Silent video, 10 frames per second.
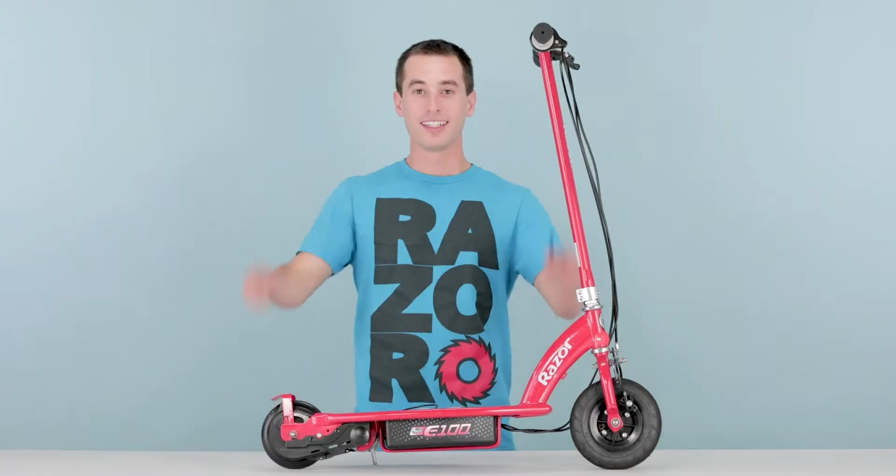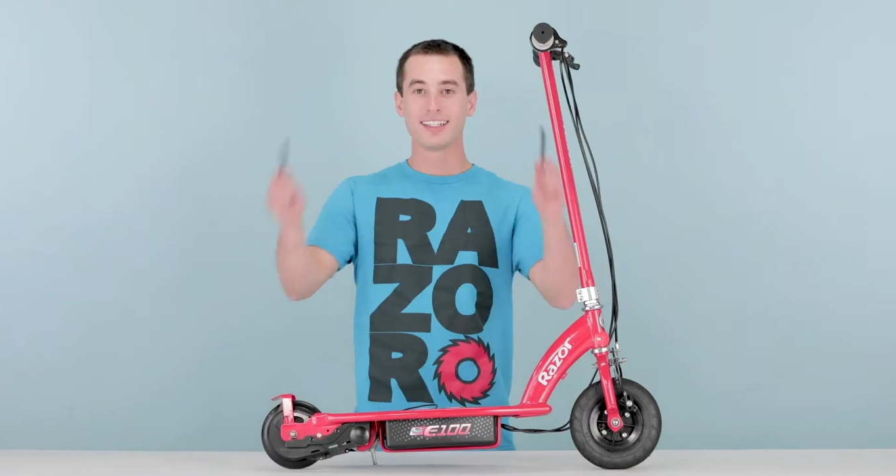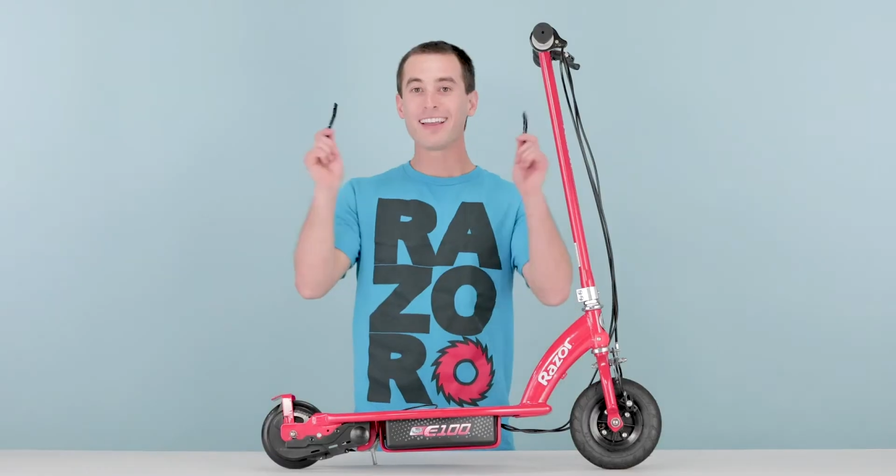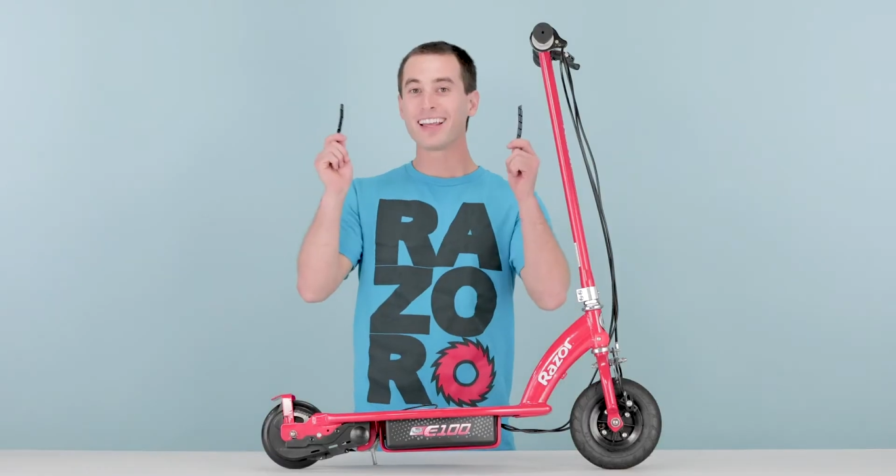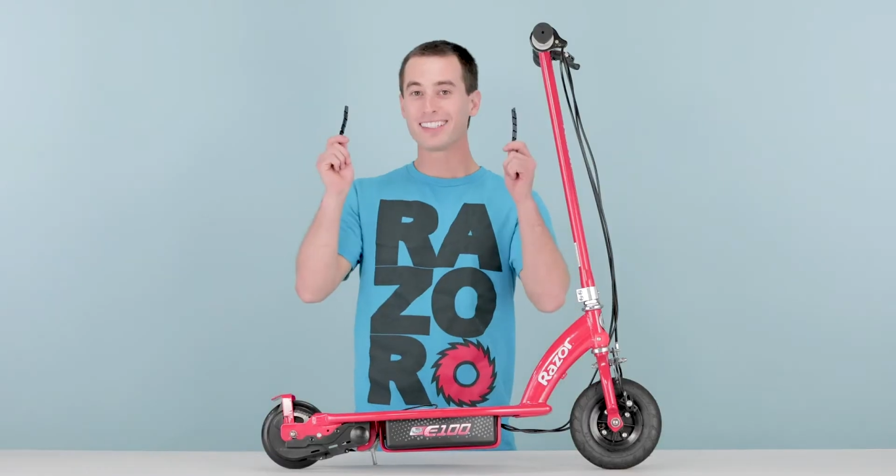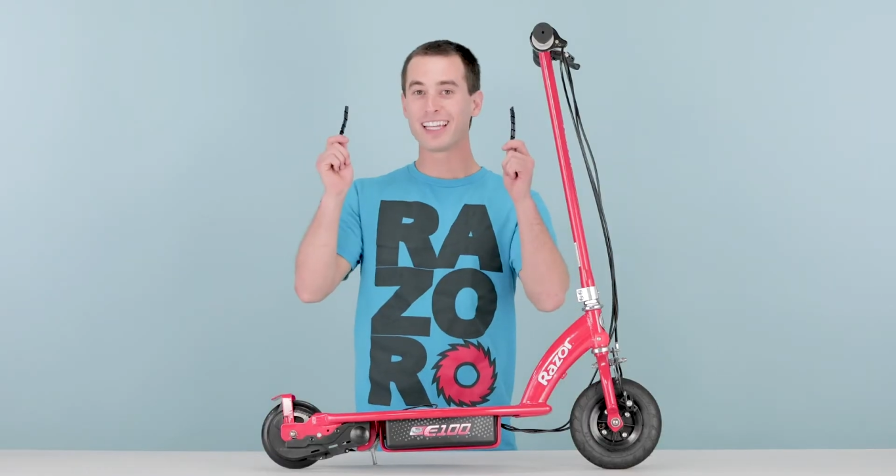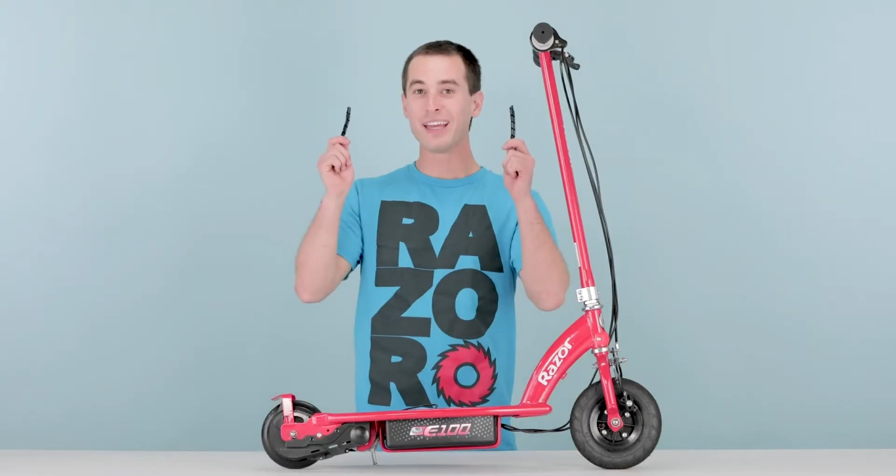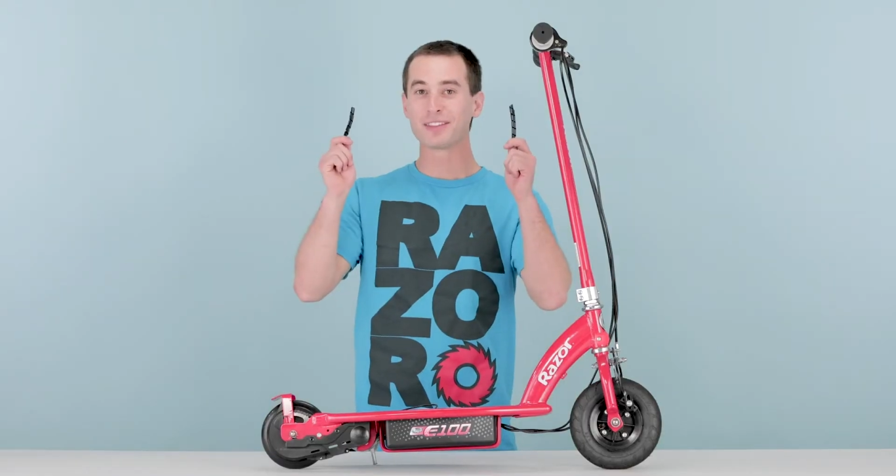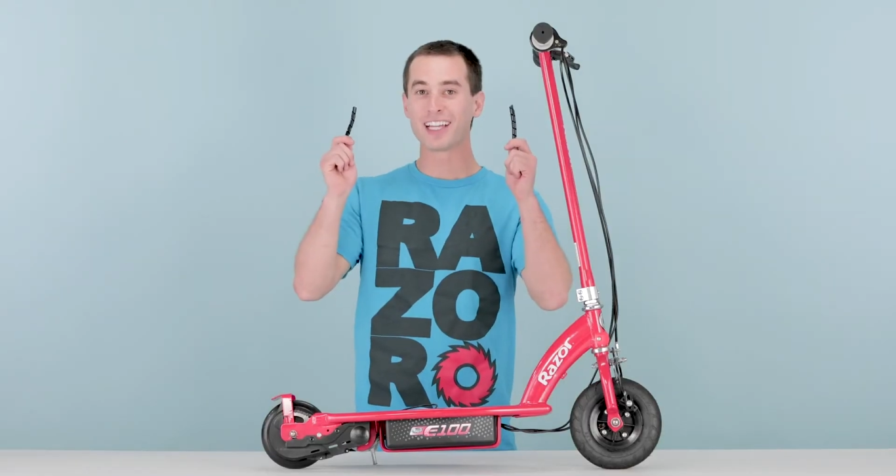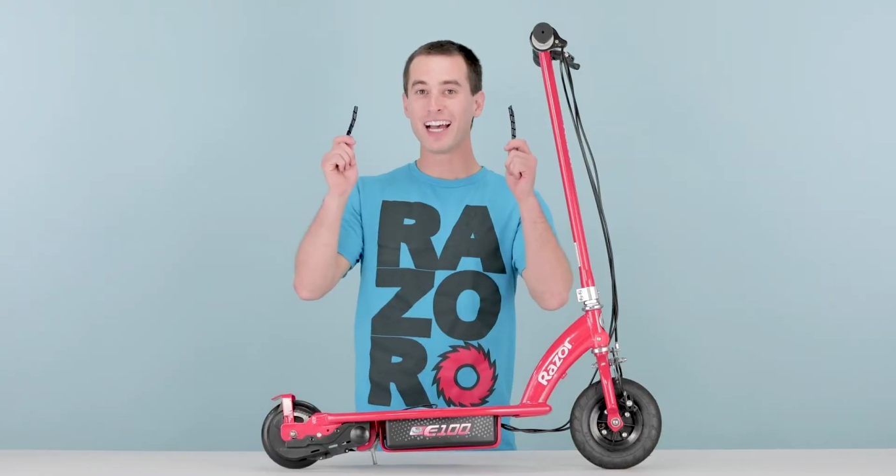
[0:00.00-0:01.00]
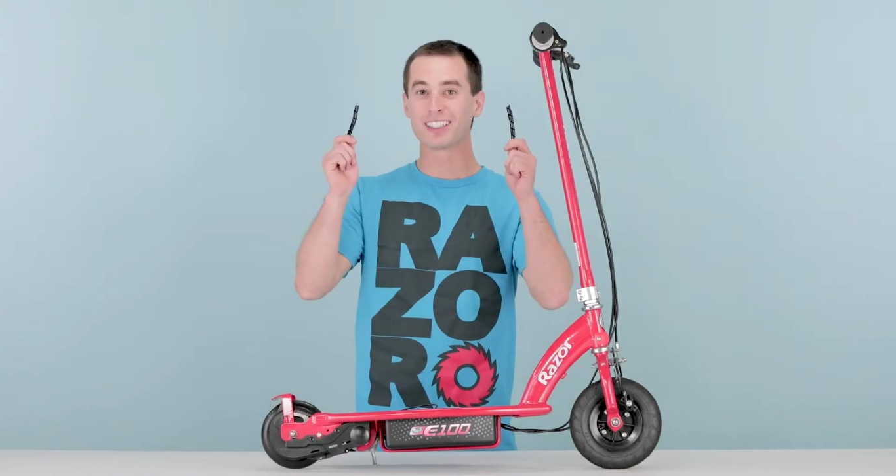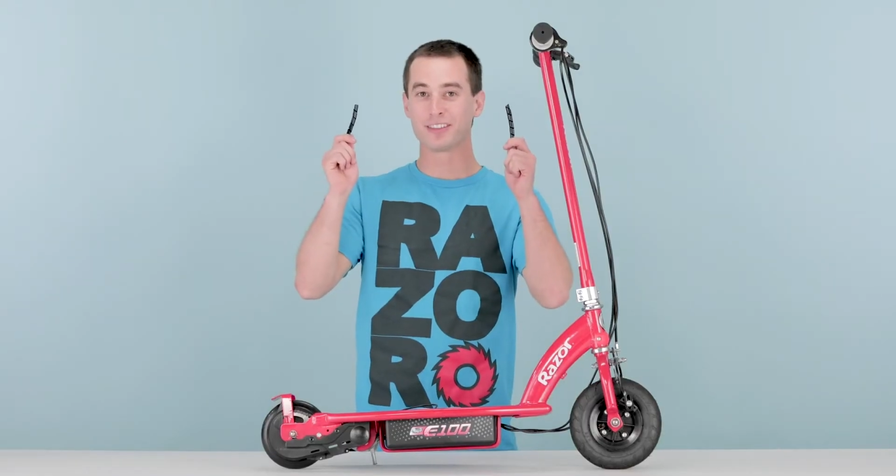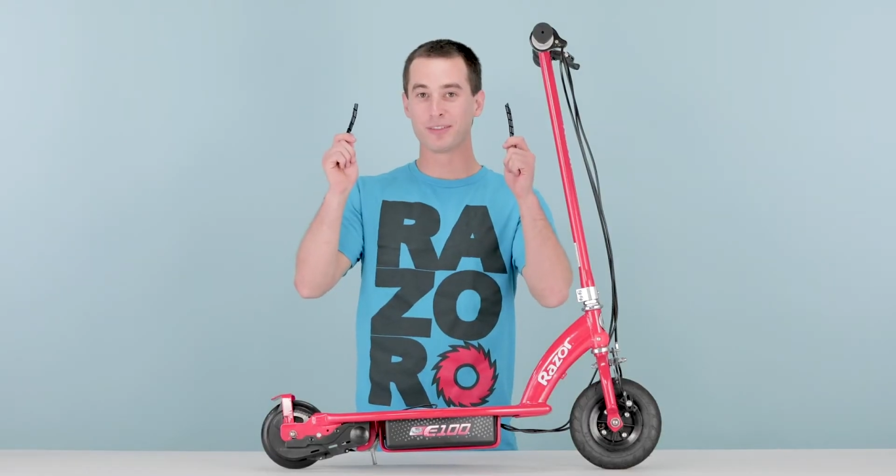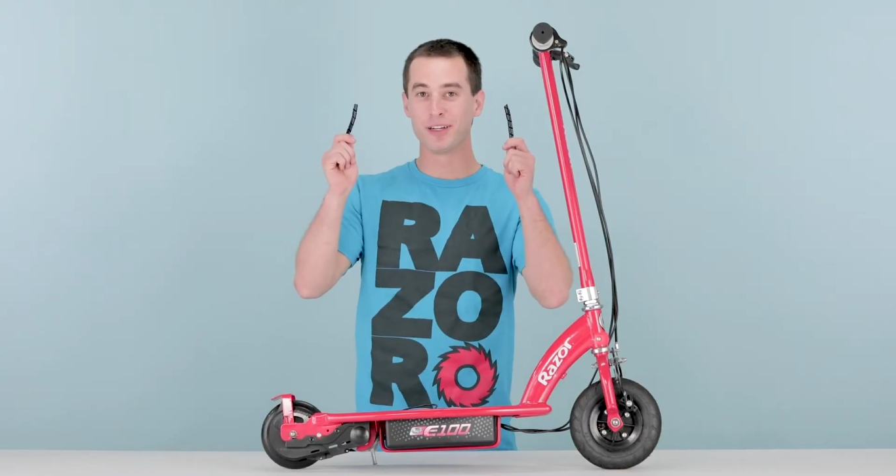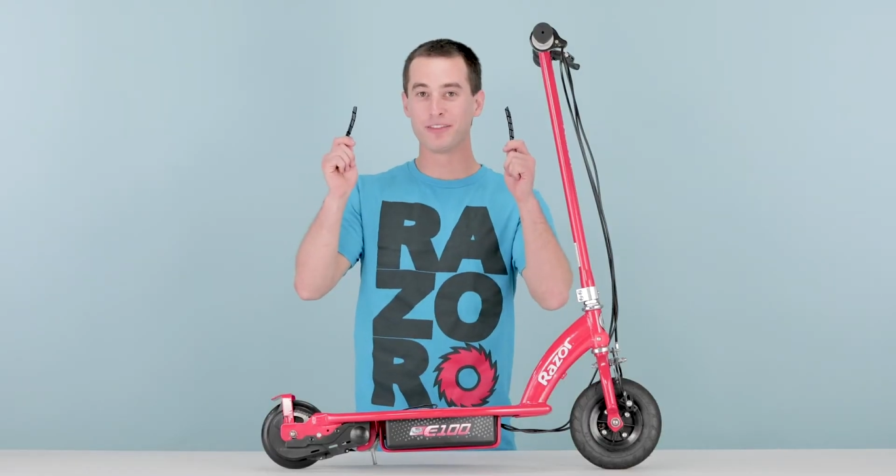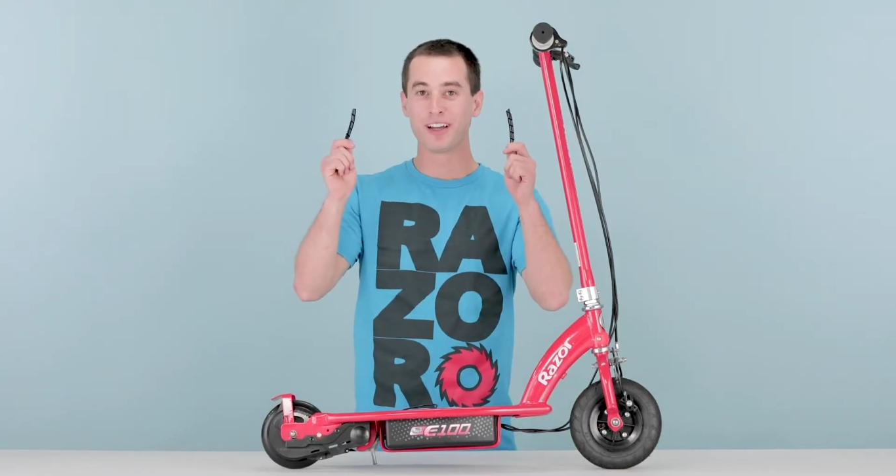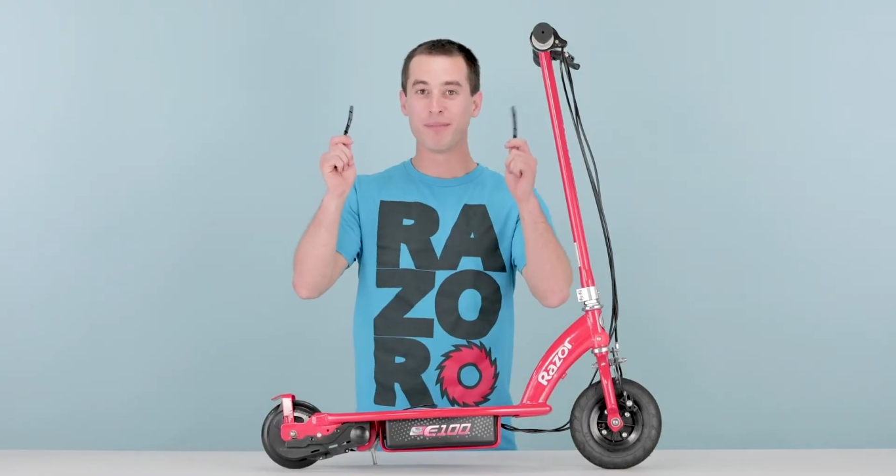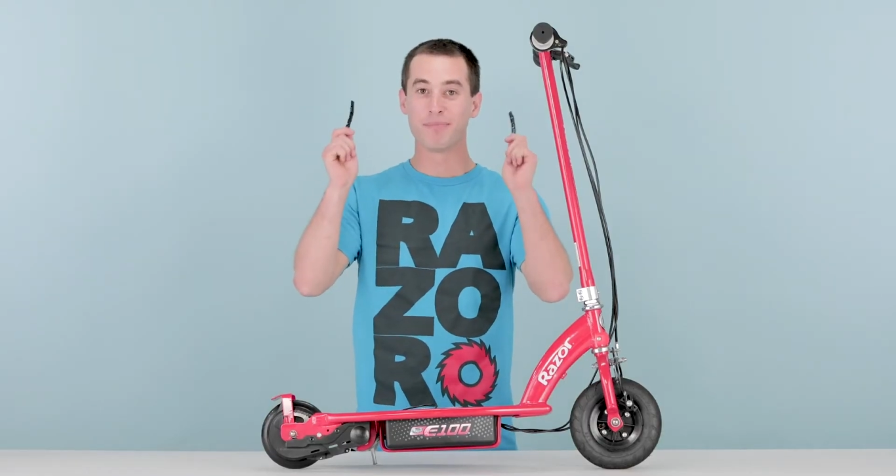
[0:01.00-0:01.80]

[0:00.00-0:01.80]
Now that your cable ties are removed,